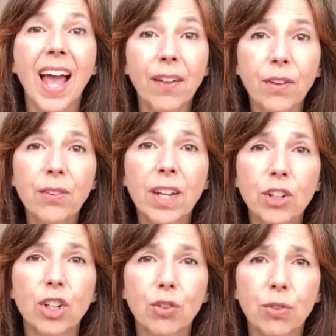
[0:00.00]
And those
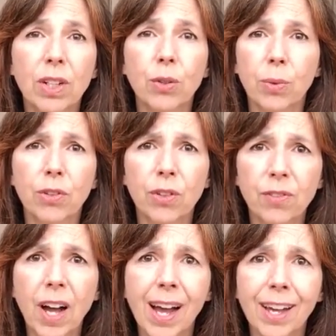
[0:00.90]
ancient trees will
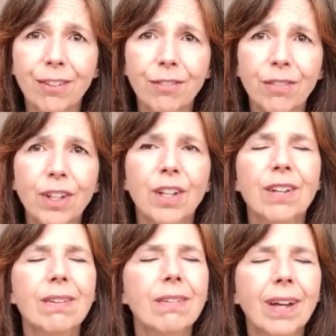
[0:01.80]
survive.
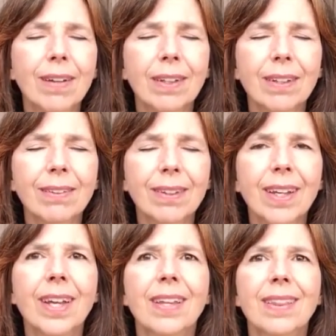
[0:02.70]
Doubtless,
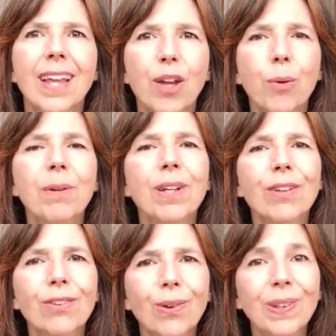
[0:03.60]
they will be
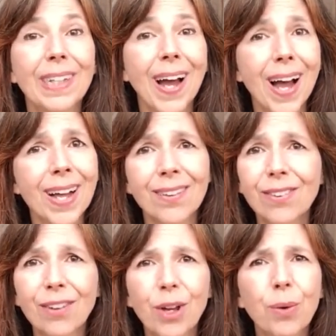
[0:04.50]
consoling
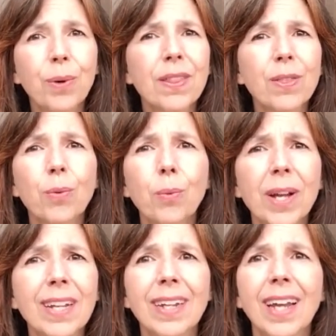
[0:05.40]
us with the
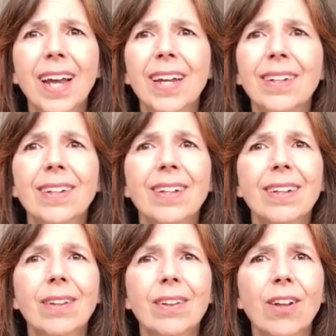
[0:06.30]
weight and
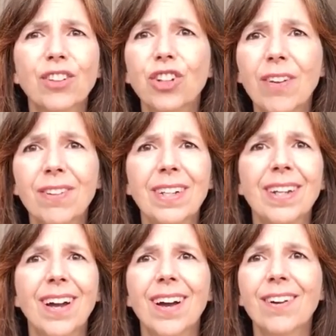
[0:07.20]

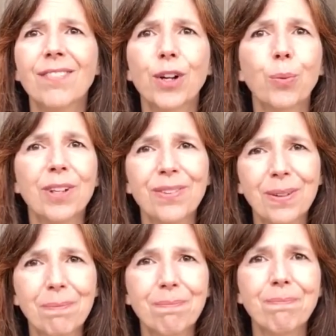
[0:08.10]
longevity of their
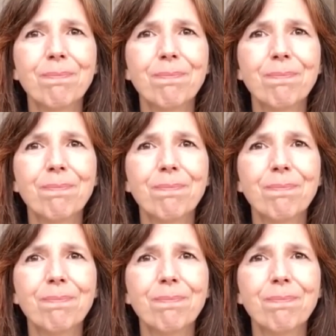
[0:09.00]
wisdom.